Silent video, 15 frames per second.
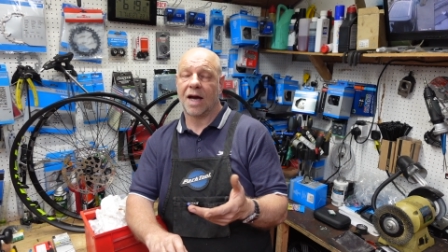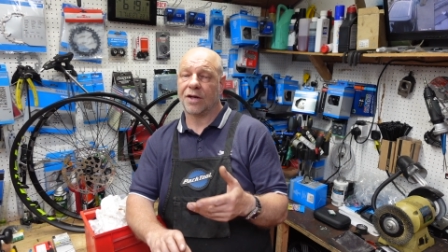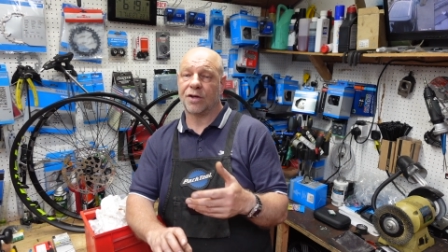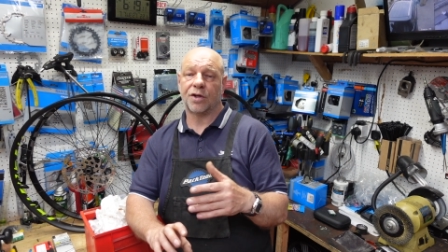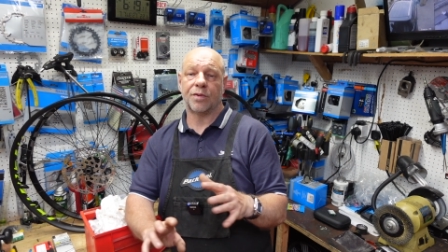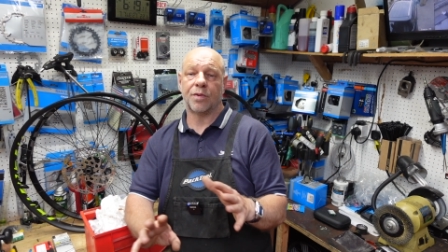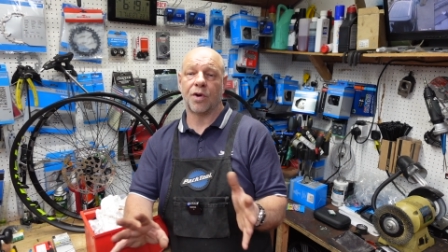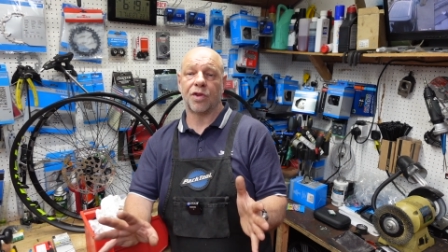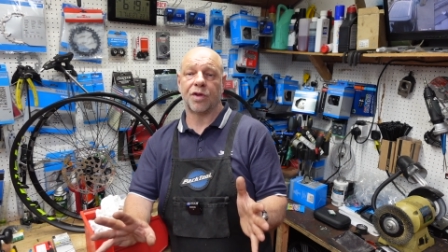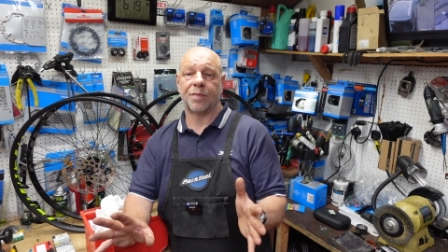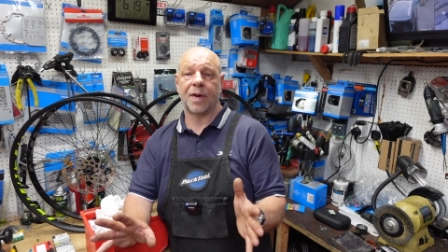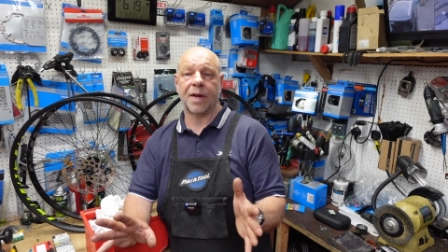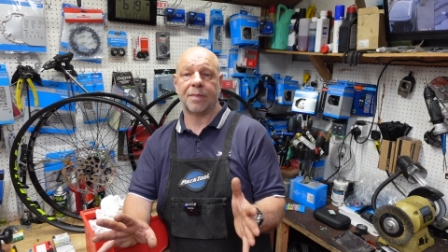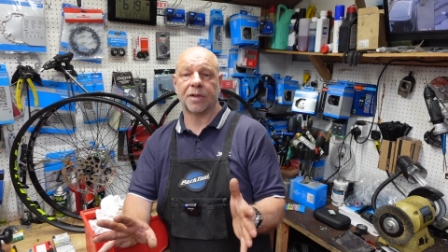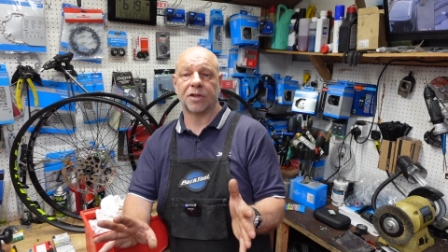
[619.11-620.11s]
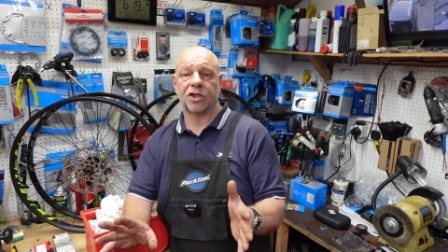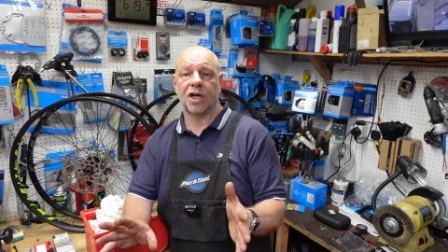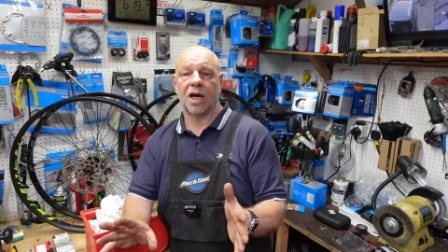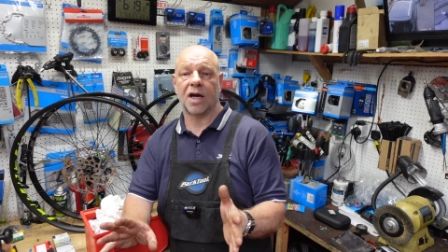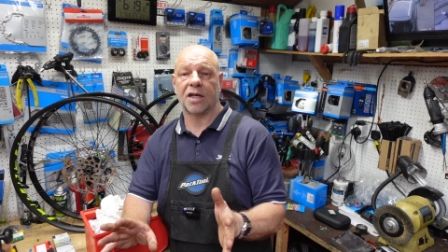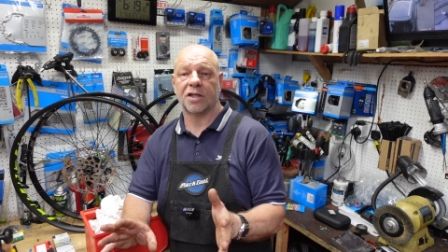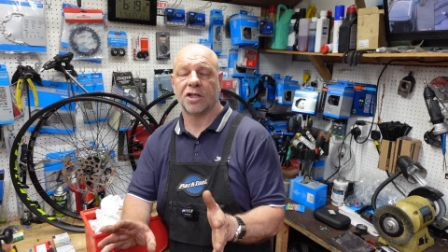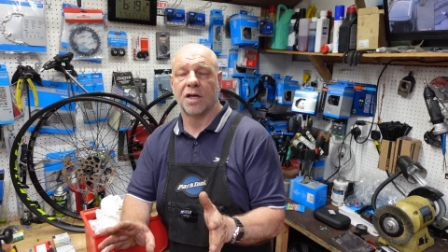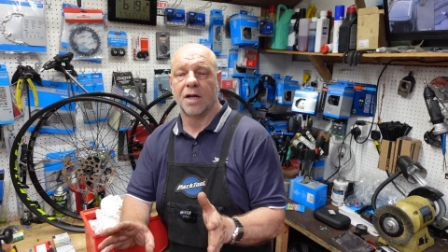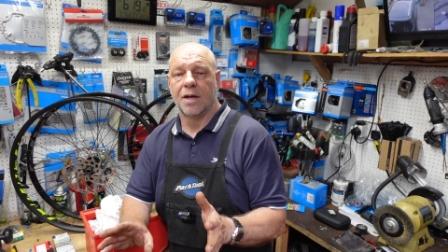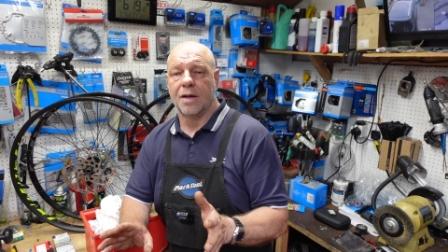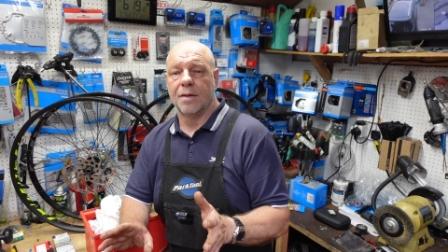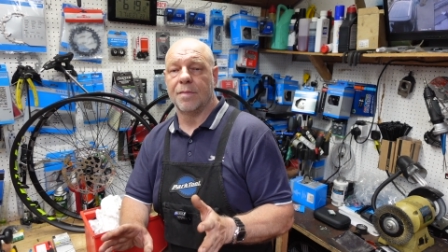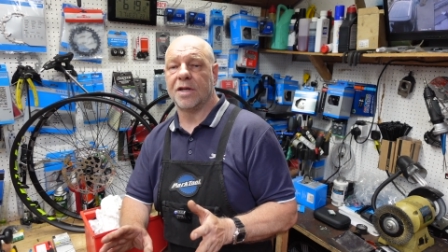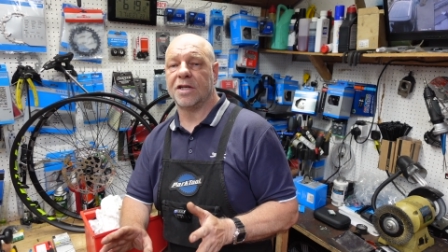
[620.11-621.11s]
I don't know what other people charge,
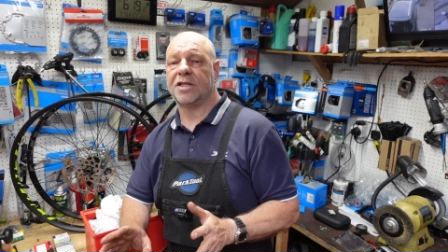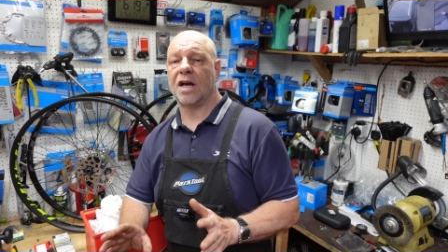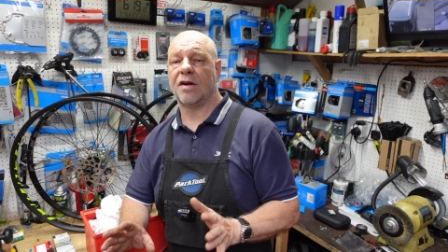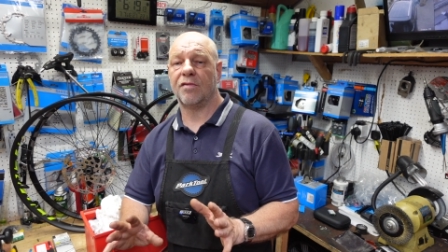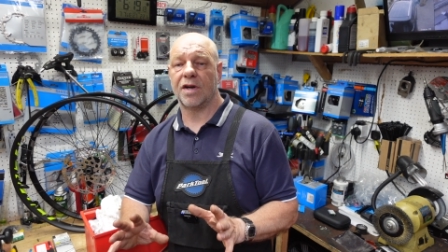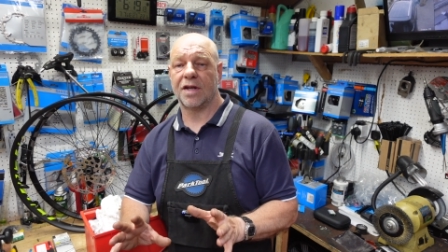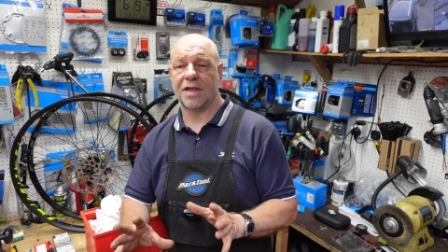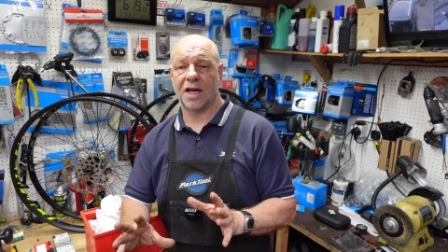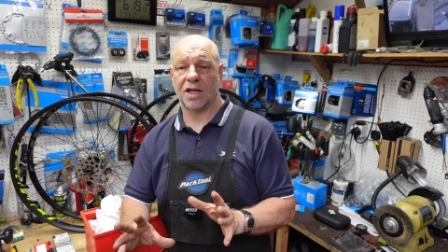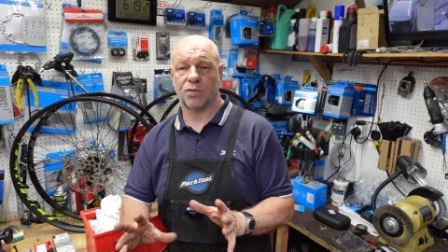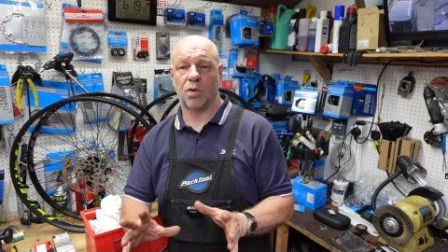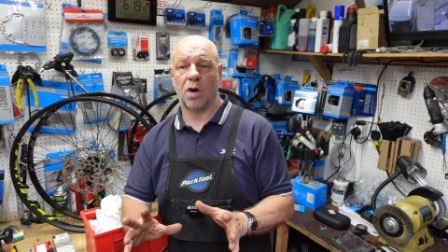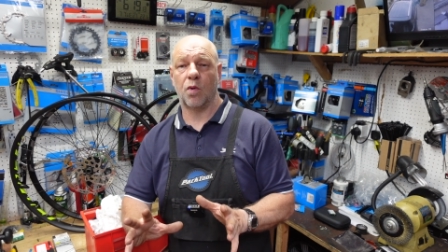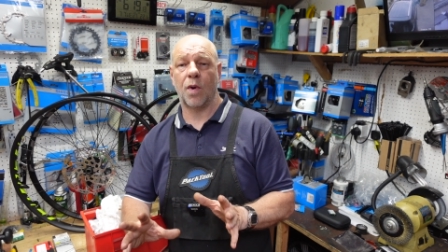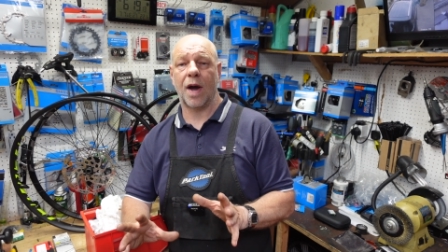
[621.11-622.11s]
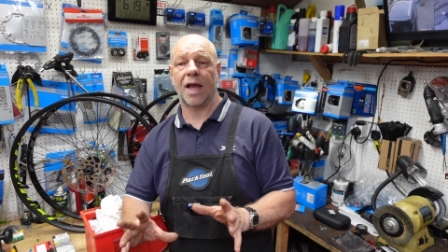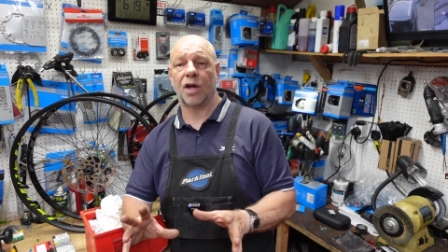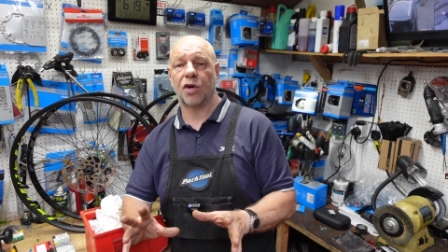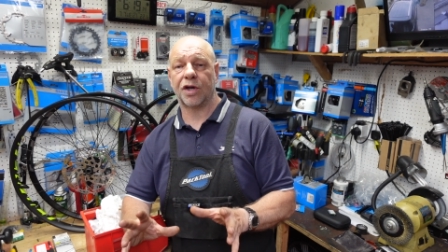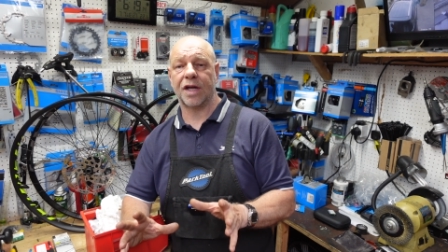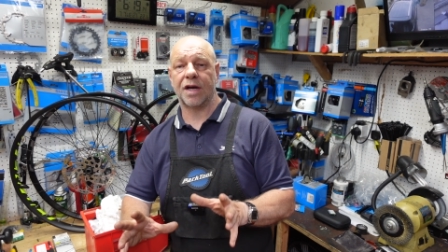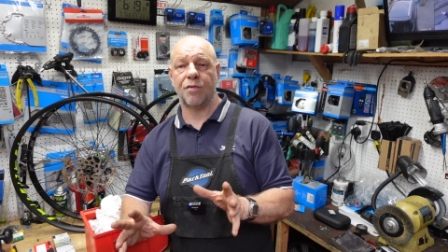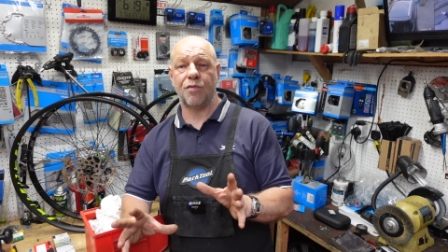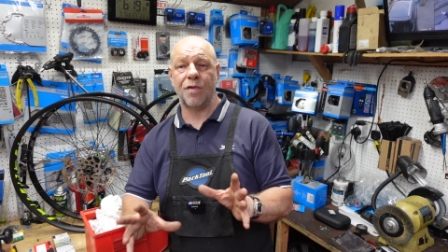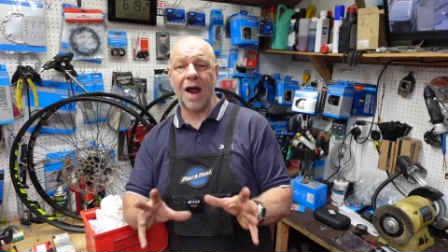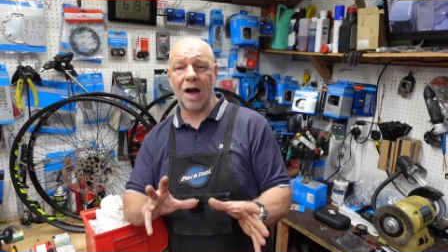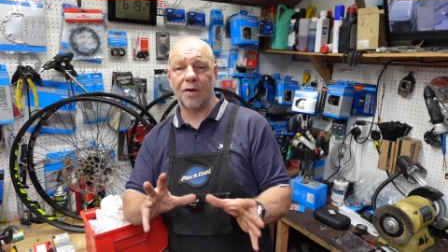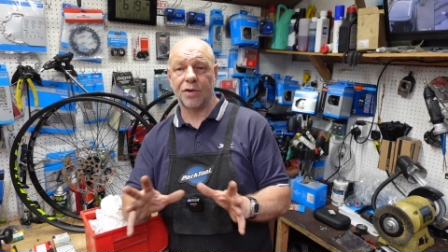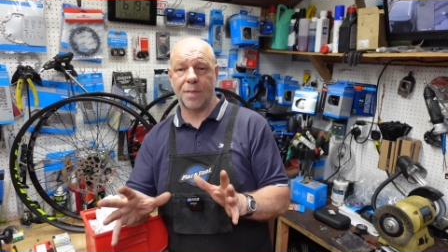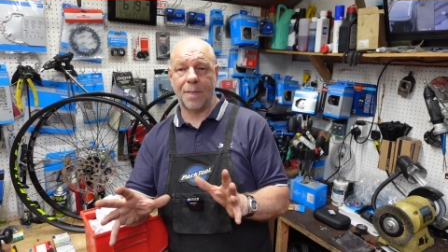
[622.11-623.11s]
but generally that's what we're looking
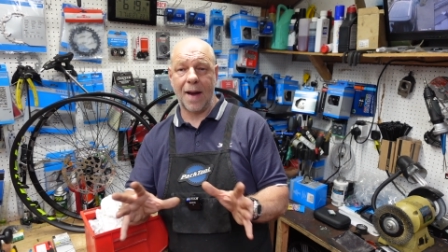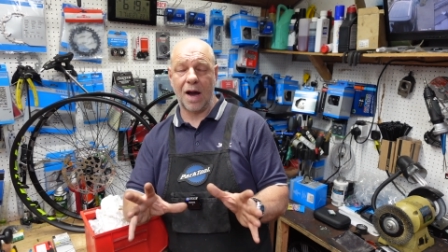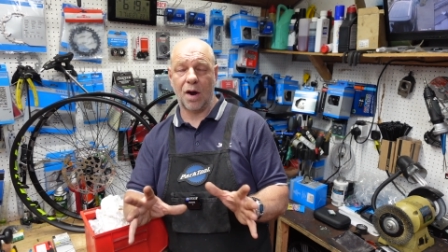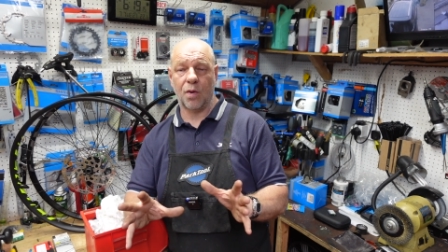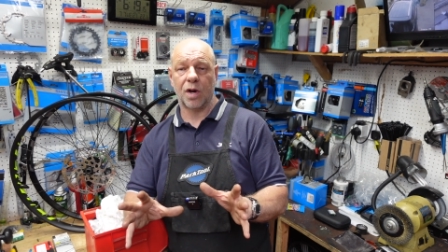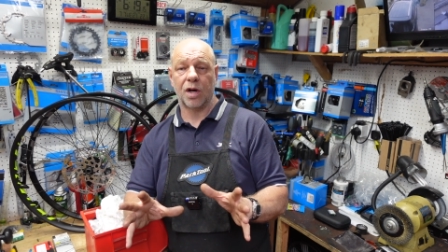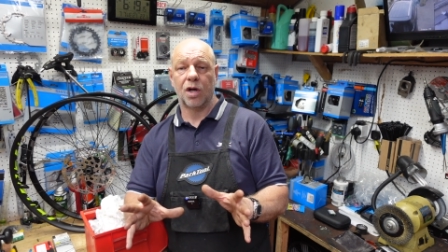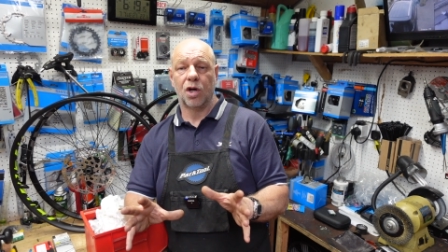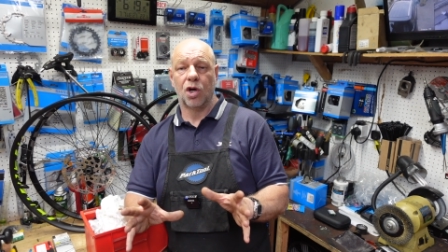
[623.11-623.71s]
roundabout.